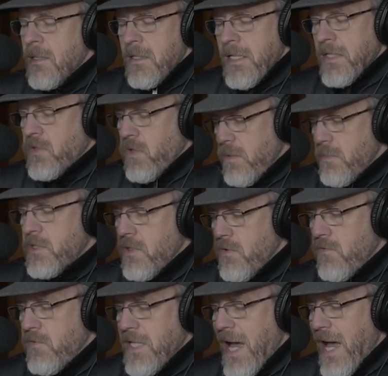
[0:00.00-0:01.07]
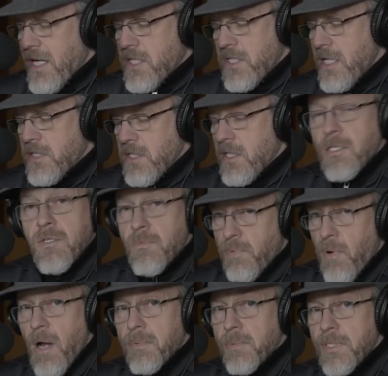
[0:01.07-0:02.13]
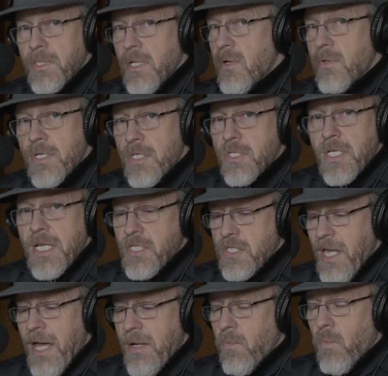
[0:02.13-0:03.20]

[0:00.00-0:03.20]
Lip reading: In terms of the accenting, you probably noticed it's that